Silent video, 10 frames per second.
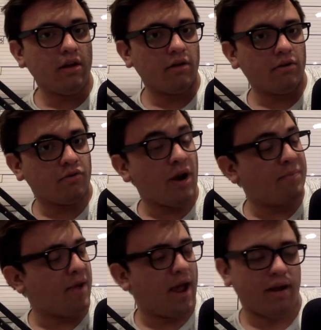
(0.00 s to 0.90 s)
Great
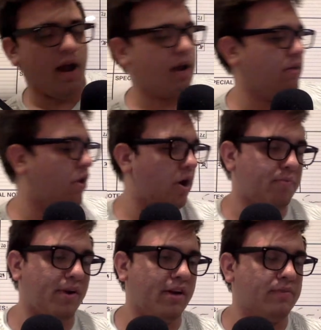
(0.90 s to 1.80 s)
band, the
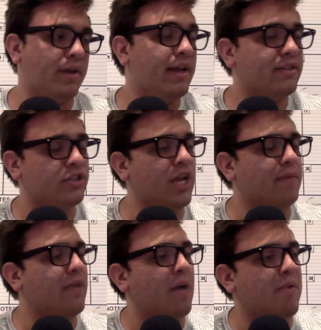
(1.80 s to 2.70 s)
Heartbreakers. It's a shame
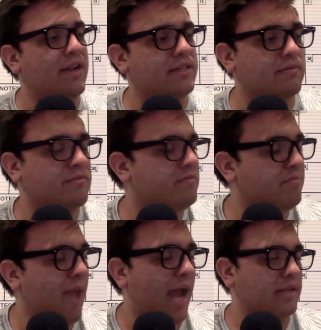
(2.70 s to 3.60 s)
Tom Petty's
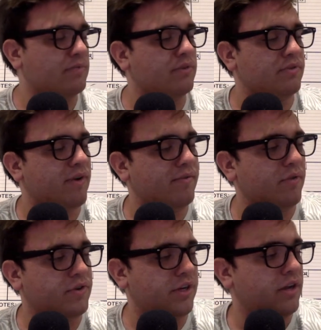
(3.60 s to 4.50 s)
passed, which is very
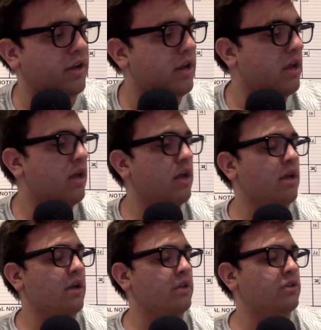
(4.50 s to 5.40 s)
unfortunate.
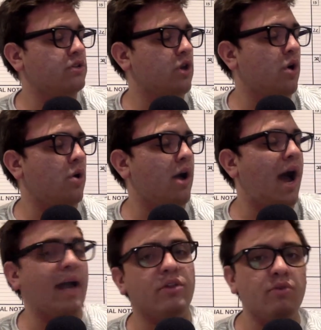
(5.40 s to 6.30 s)
So
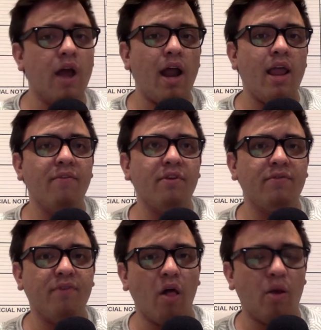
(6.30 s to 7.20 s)
I do not have their
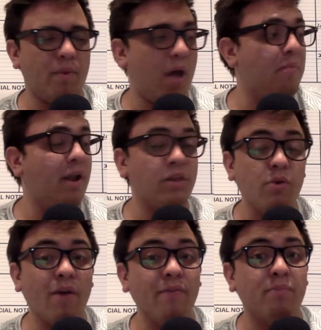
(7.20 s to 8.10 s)
follow up album, but I do
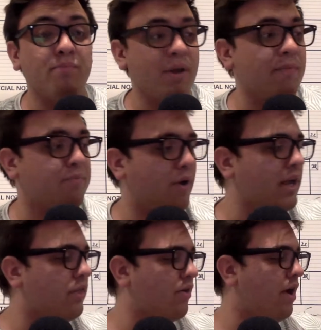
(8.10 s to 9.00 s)
have their big
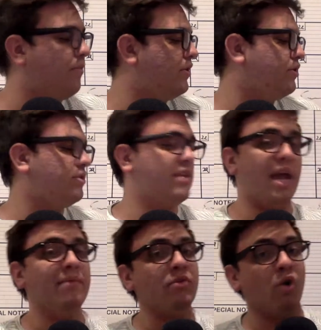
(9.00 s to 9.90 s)
breakthrough album, which is
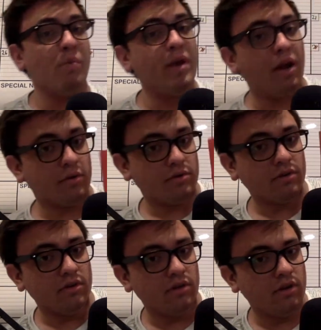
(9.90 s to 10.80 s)
Damn the Torpedoes.
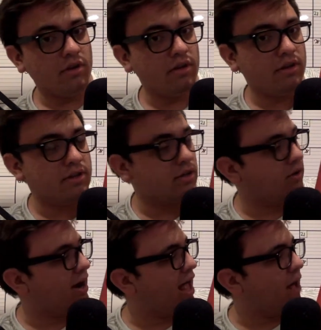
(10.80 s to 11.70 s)
Now, uh, this is a
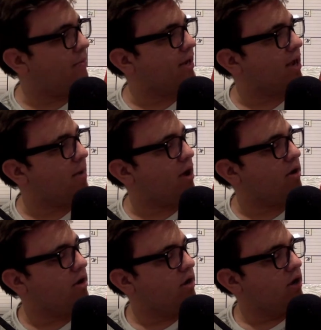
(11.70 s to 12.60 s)
great album that came
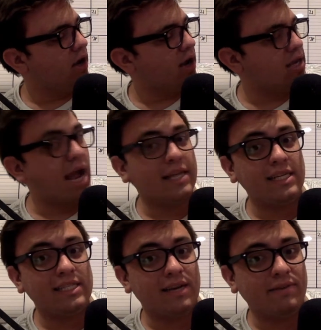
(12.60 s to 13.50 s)
out in
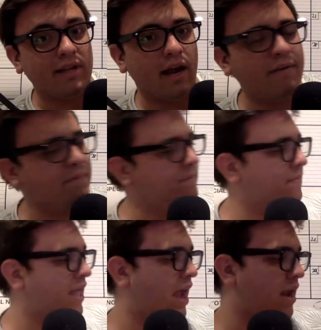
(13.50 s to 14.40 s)
1979.
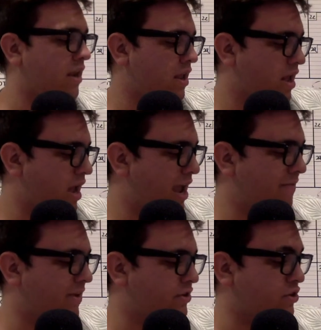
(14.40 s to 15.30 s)
And it
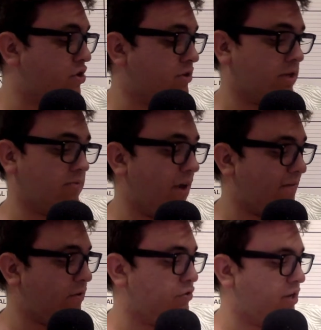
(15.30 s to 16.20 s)
featured songs like
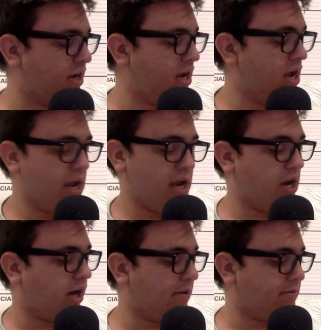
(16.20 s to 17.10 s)
Refugee, Here
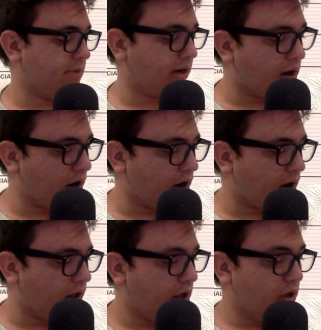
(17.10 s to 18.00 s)
Comes My
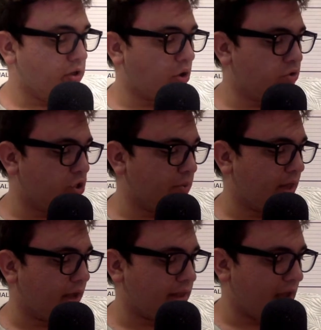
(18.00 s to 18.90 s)
Girl, Don't Do Me
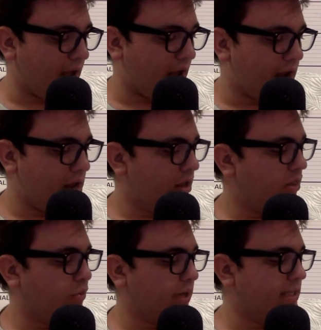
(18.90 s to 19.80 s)
Like That,
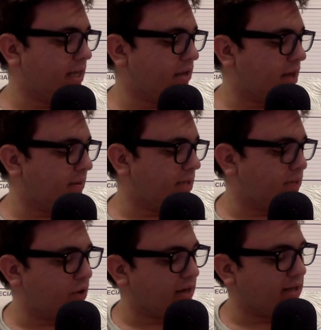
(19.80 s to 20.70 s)
Louisiana, a couple deep
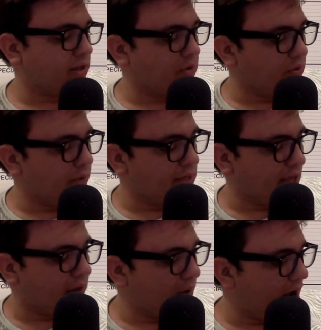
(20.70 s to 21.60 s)
tracks like
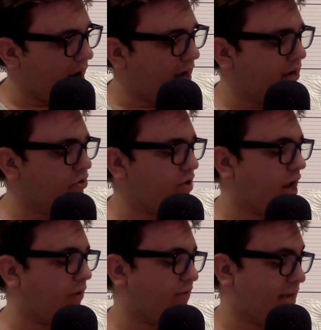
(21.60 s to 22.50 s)
Louisiana Rain,
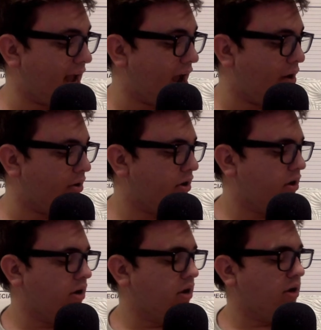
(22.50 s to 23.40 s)
Shadow of a Doubt.
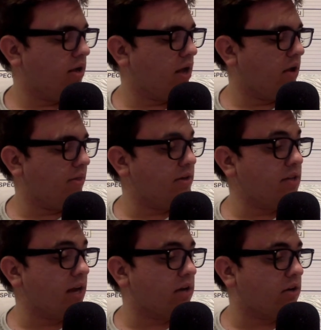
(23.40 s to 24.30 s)
You know, there's a
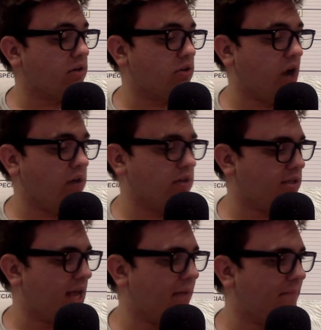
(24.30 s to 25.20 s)
lot of good songs in this
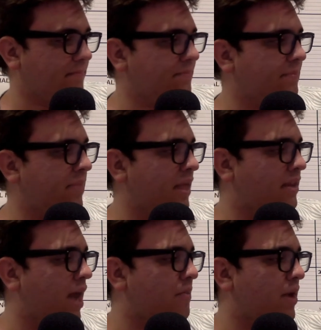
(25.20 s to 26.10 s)
album. And
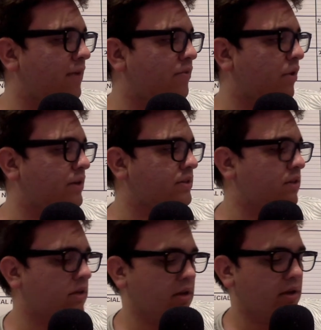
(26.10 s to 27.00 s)
Tom Petty, of course,
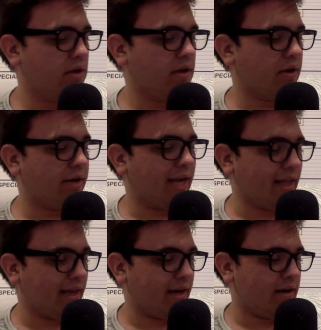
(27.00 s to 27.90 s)
you know,
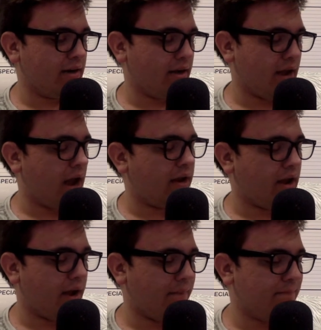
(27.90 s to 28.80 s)
killing it. And
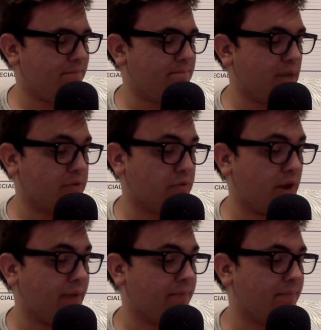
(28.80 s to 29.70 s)
um, he was
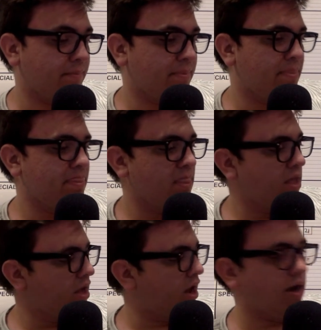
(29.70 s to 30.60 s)
great.
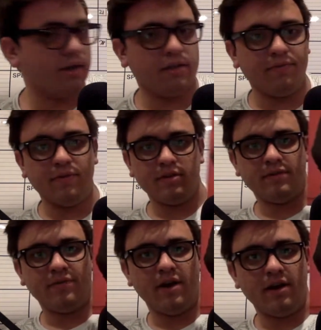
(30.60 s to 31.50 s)
Uh, here's the here's the
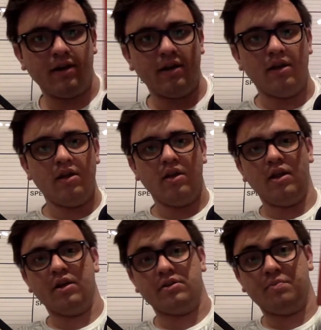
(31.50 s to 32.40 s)
front.
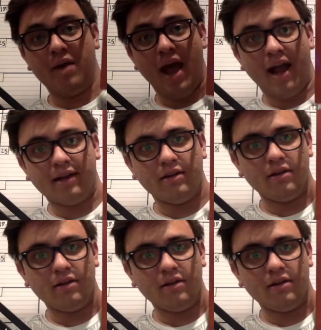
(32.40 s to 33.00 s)
Here's the back.